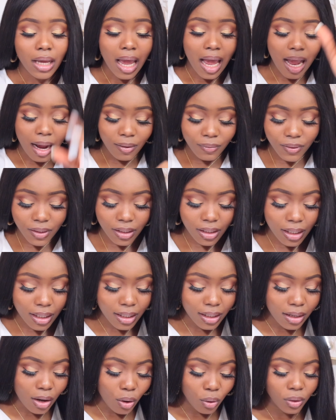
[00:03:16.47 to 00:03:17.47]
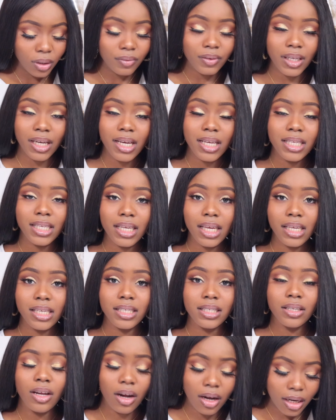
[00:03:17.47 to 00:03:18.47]
After all of this
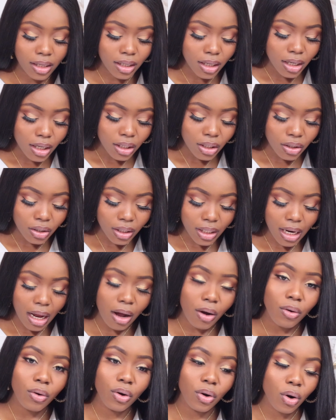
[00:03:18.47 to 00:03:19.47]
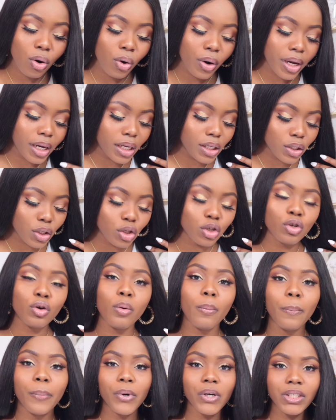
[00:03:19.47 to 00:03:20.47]
is done, you now go
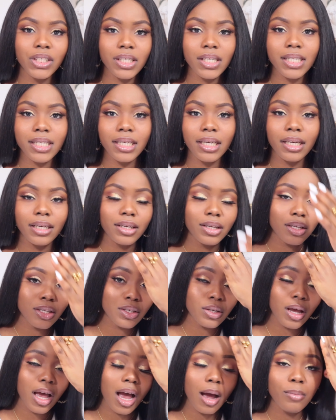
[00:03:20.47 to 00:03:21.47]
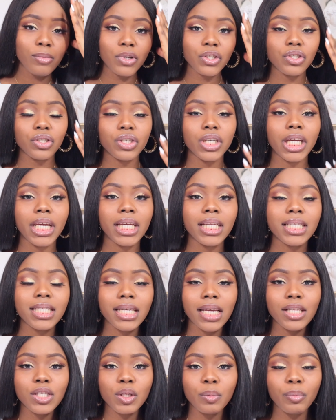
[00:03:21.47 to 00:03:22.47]
into budgeting. So how much do you
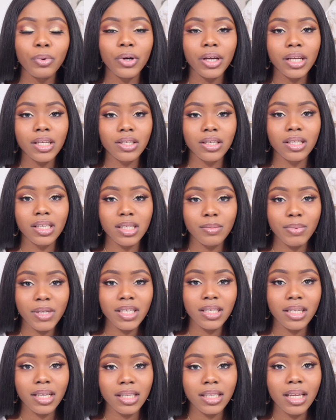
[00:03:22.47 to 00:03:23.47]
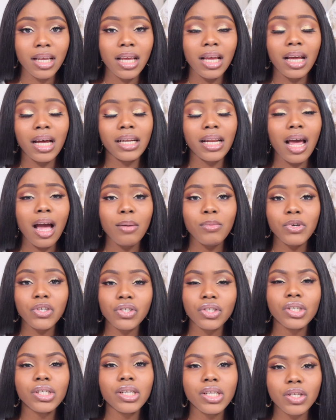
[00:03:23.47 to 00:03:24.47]
intend to put into this business, and how much
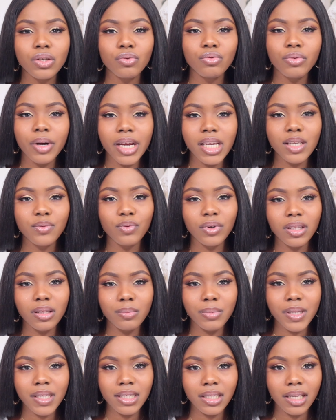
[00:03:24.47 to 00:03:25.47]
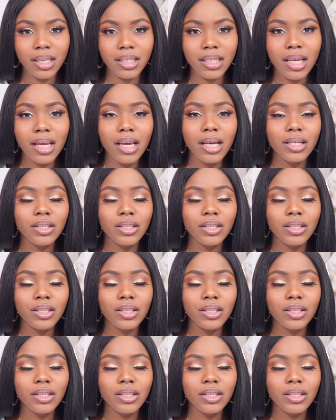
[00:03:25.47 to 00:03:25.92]
do you need to raise for the business?